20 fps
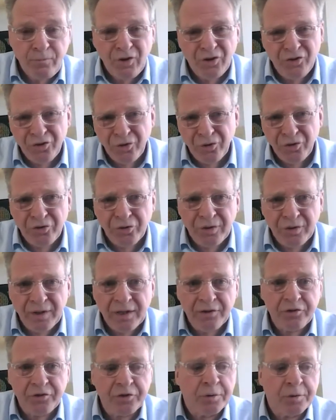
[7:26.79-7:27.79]
So, so that
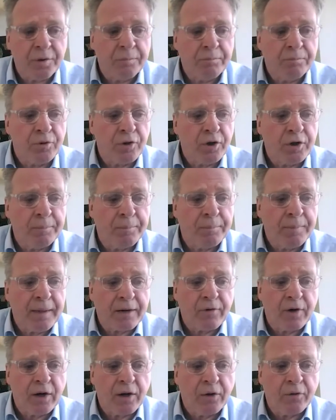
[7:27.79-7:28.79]
is the broader
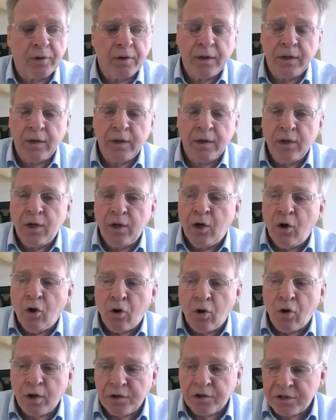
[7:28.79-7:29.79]
background.
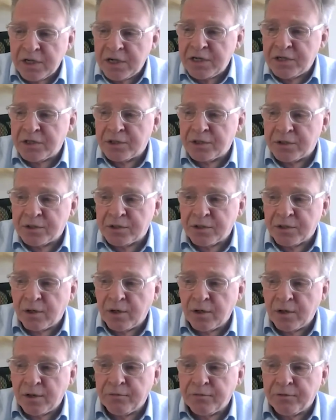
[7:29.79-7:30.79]
Organizations
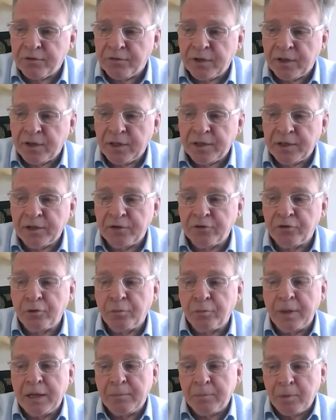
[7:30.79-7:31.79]
are investing in this
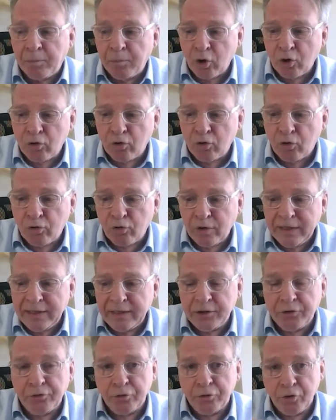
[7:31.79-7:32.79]
domain, but more
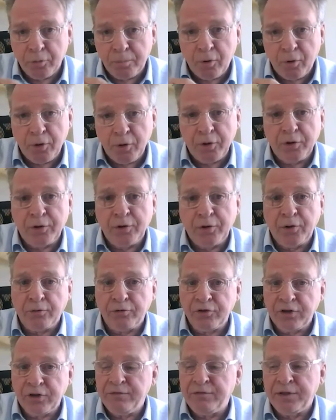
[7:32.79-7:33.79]
concretely to your point of
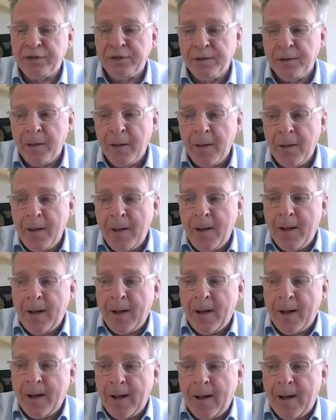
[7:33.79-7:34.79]
safety,
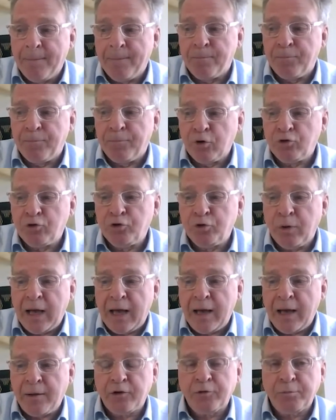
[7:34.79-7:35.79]
um, those two
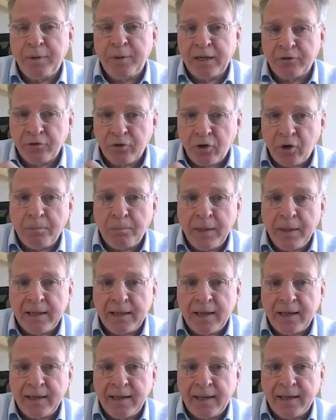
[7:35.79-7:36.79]
aspects come back
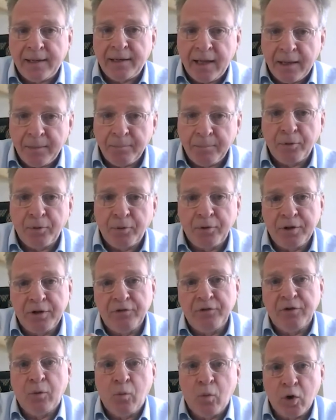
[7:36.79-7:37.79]
again,
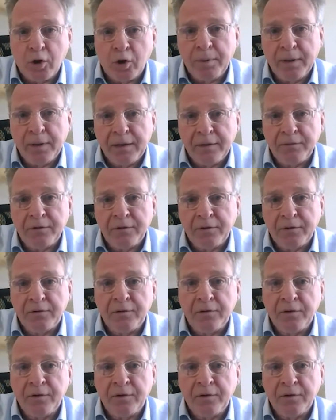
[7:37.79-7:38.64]
employees and workplaces.